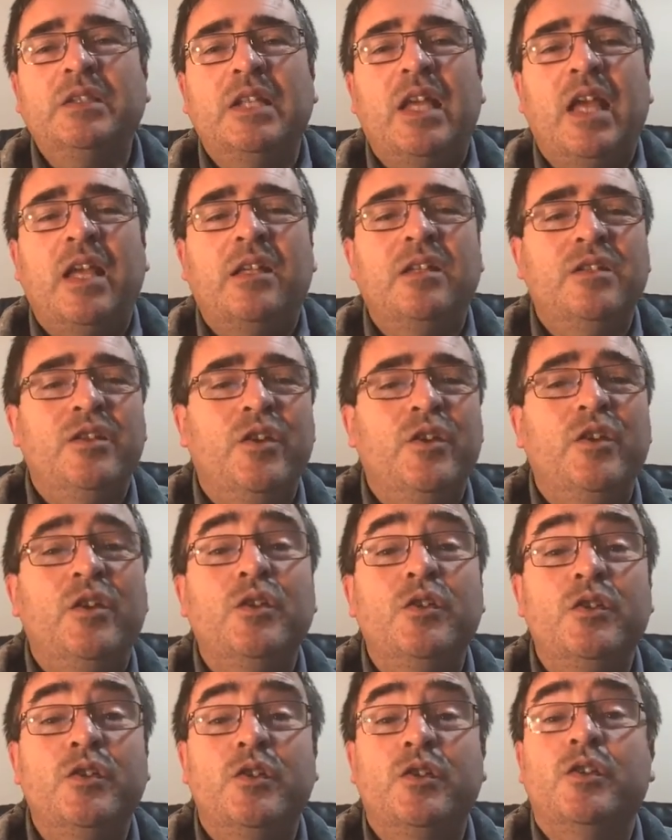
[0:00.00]
God's
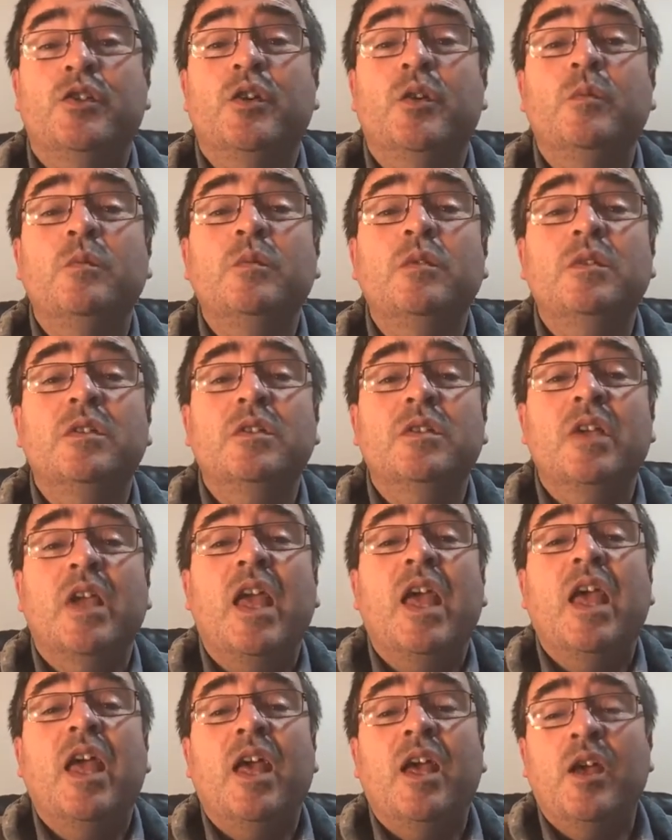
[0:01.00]
saying to you,
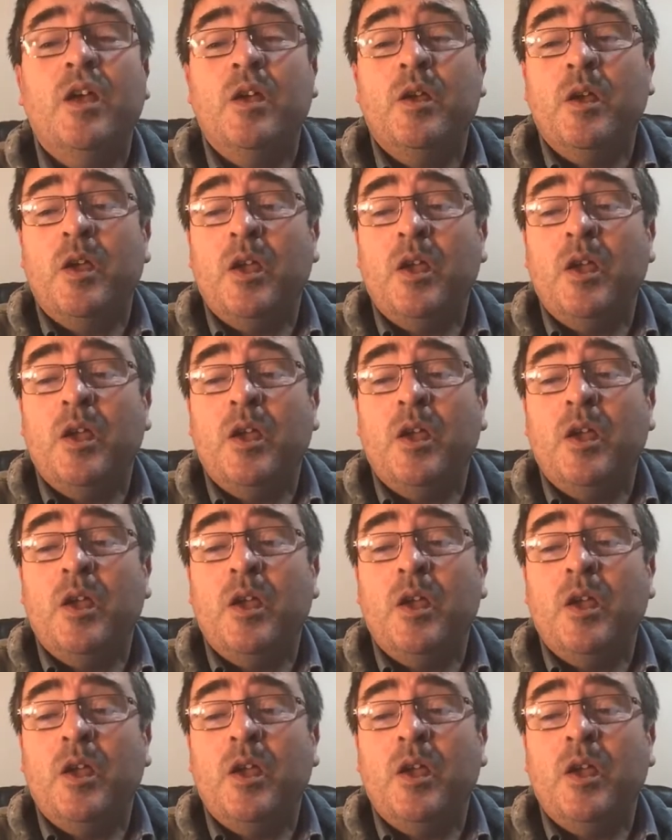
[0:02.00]
don't.